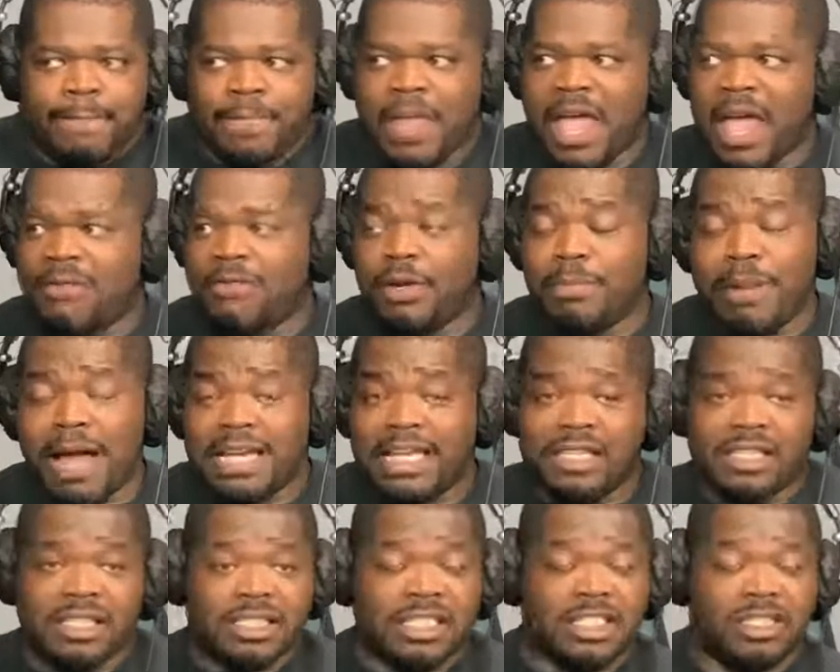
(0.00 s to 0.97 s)
everybody
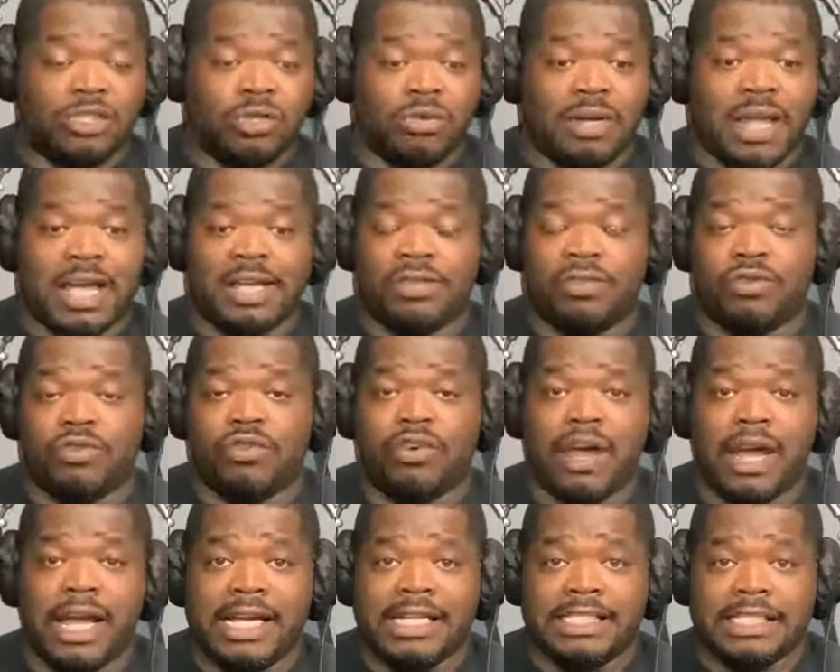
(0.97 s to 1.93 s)
looks at you like you
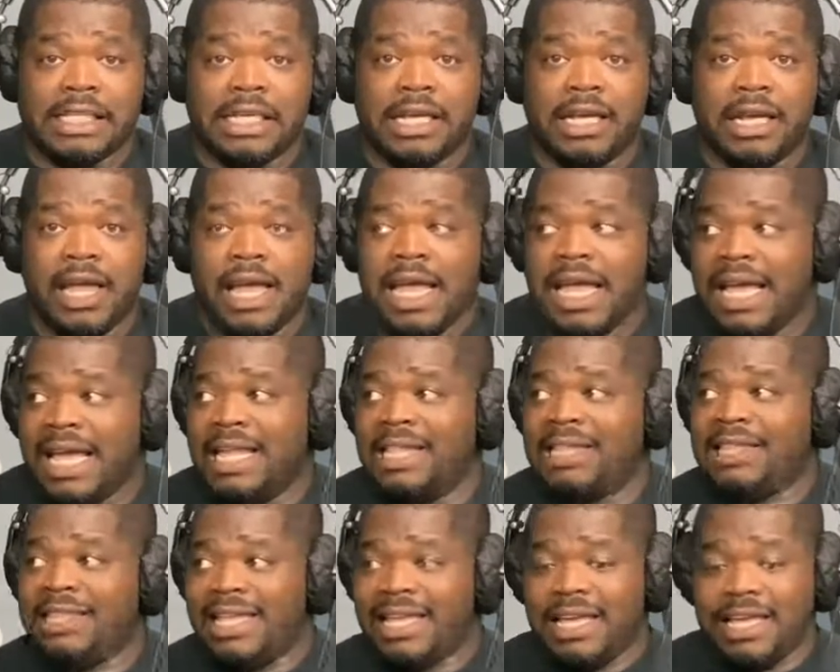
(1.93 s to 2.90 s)
crazy.
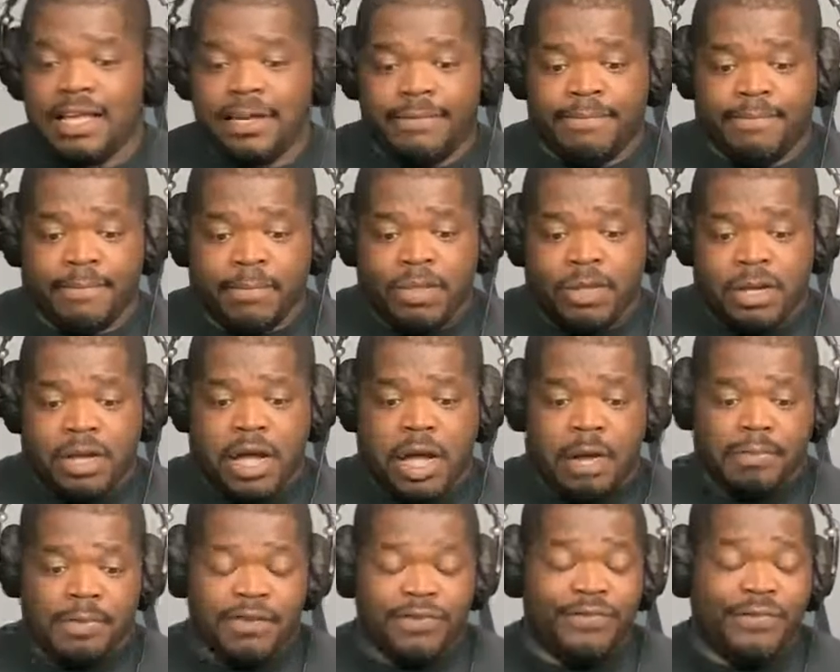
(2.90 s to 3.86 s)
And then
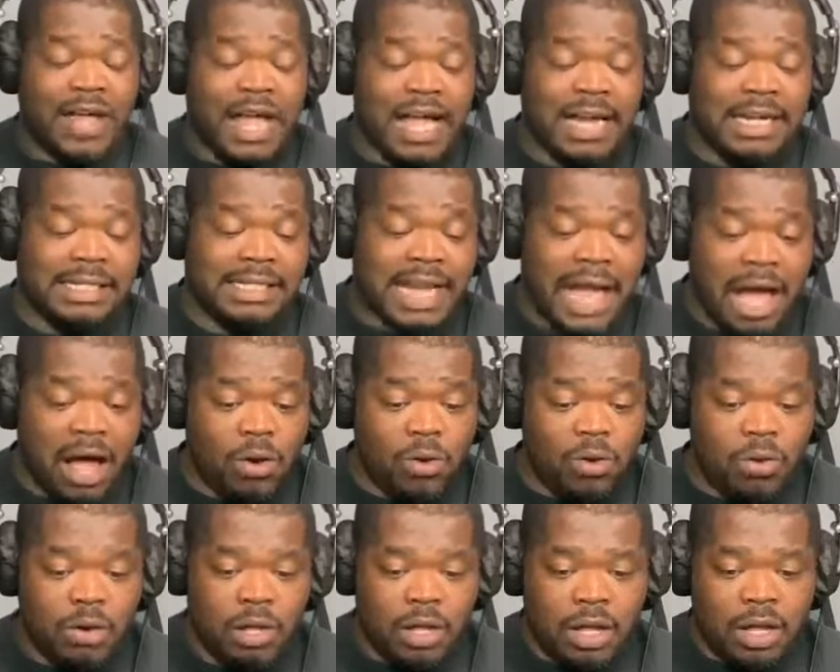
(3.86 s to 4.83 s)
come to find
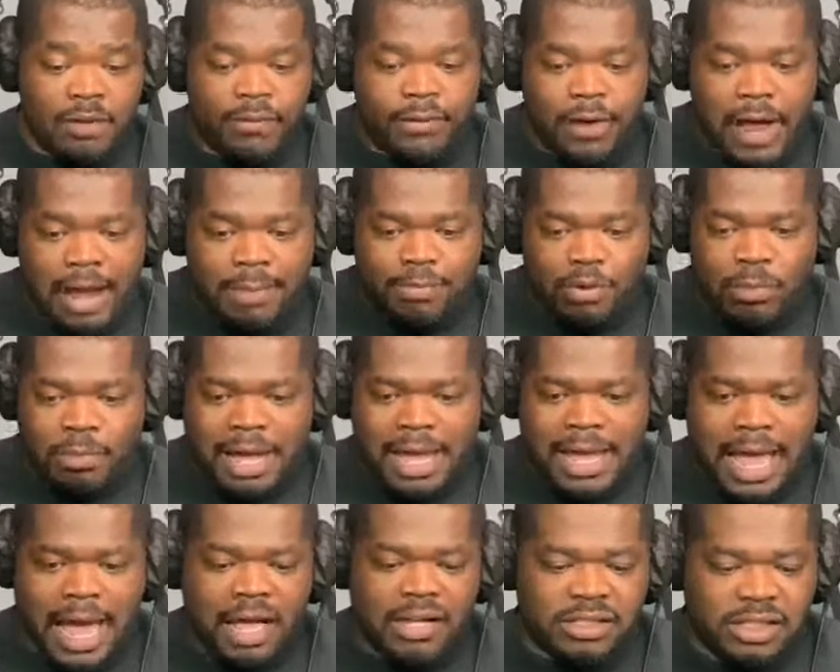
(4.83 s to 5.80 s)
out,
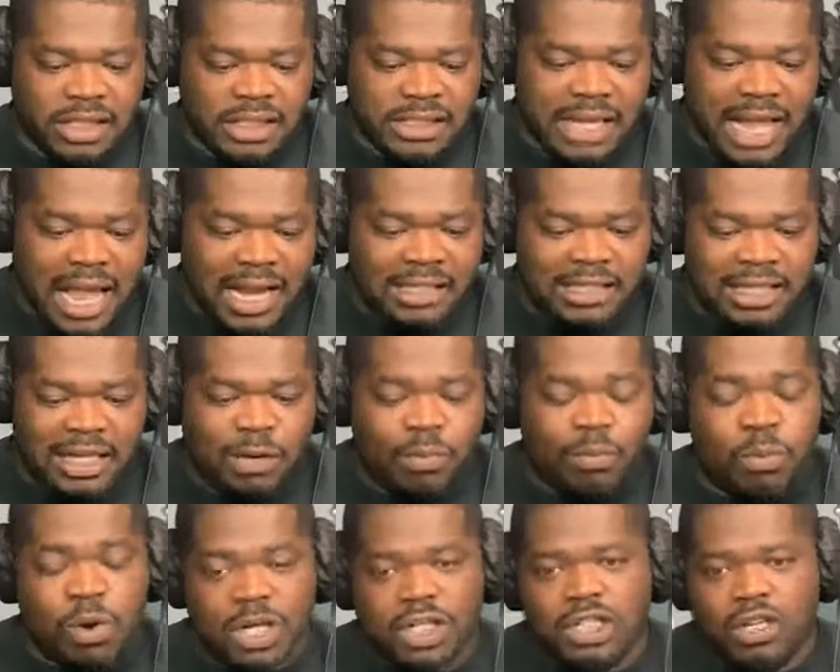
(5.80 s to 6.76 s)
fibromyalgia is actually
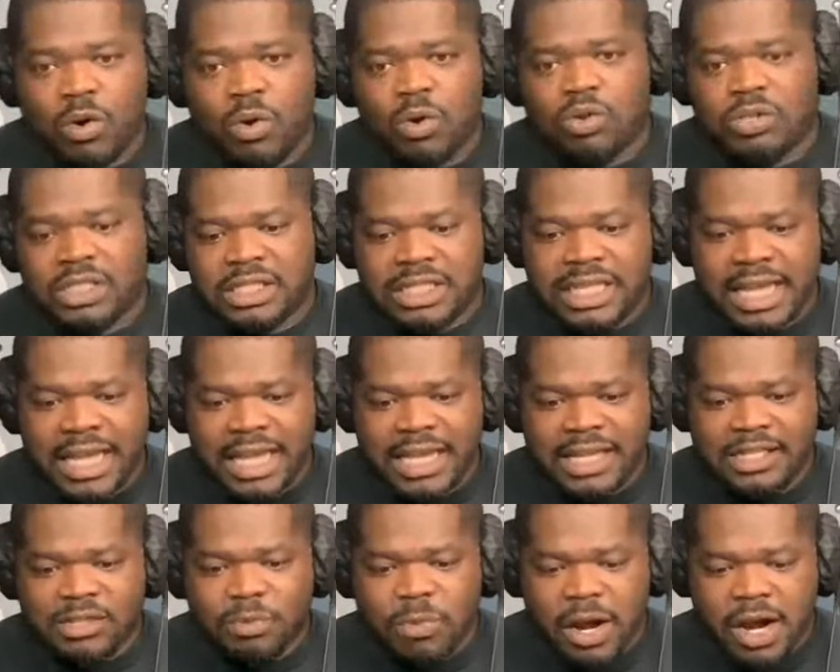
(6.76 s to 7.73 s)
one of those
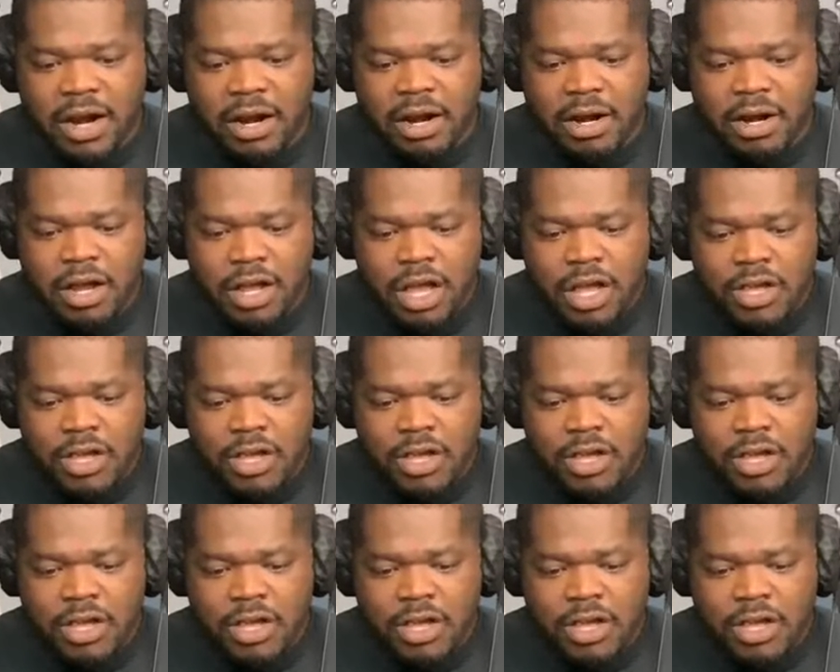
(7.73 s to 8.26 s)
things where